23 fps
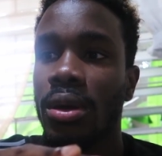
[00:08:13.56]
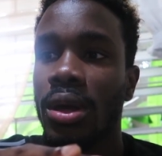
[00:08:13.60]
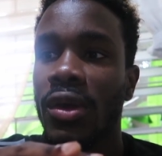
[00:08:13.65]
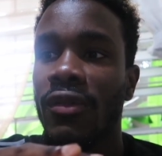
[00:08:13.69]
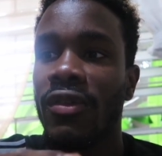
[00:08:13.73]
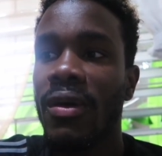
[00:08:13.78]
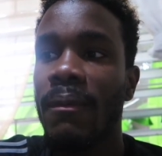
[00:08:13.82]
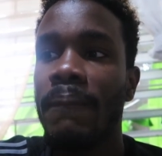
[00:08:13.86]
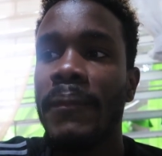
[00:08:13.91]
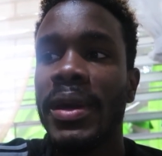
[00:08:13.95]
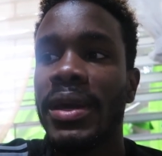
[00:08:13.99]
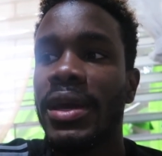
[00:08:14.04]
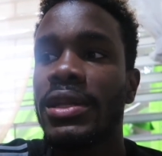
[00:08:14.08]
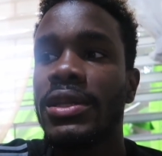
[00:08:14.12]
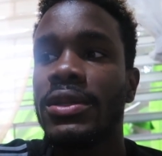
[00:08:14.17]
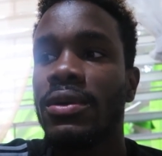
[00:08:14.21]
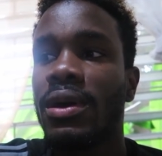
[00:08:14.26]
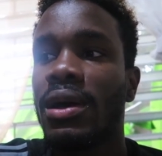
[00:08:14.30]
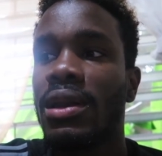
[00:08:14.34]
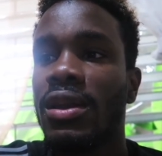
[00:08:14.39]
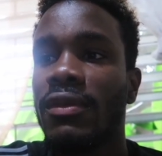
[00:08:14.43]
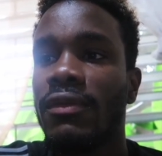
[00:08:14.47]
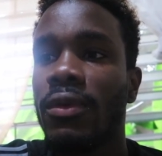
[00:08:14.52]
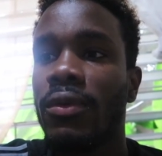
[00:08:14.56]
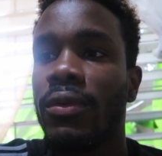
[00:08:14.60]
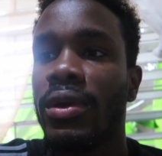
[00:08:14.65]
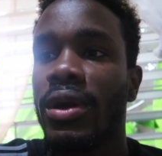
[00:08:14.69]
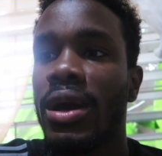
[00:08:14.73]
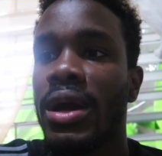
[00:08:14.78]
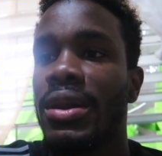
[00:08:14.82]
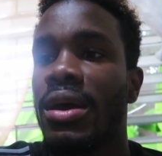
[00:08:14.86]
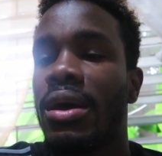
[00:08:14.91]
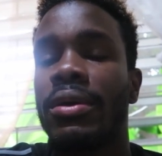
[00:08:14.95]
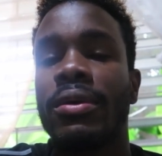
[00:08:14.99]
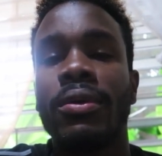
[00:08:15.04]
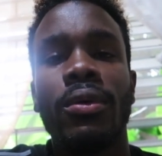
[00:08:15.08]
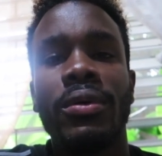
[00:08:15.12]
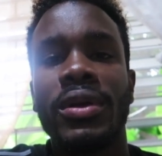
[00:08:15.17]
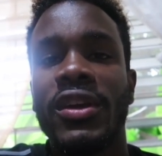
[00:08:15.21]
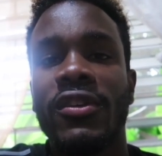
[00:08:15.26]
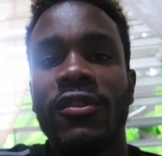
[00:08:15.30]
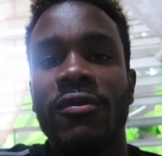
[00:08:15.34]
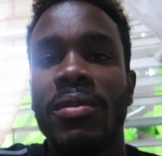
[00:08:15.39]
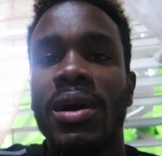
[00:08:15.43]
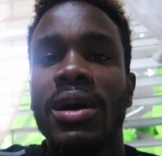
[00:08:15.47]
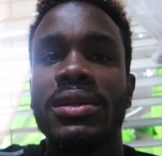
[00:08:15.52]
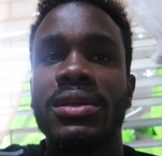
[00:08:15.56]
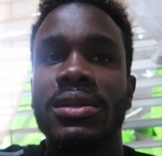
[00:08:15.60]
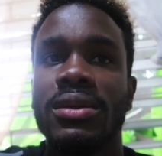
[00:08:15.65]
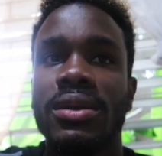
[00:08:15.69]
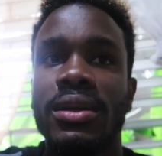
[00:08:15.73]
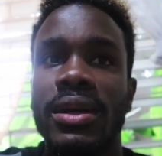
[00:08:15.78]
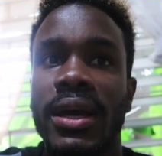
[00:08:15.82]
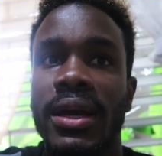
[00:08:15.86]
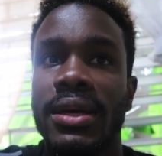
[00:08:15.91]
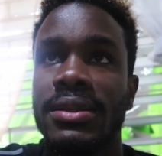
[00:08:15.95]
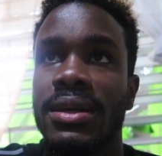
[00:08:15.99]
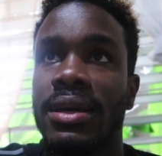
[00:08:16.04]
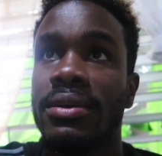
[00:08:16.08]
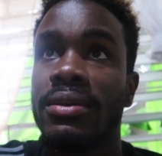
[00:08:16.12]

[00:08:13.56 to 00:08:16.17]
if I make it to a level where I not go give back to you guys.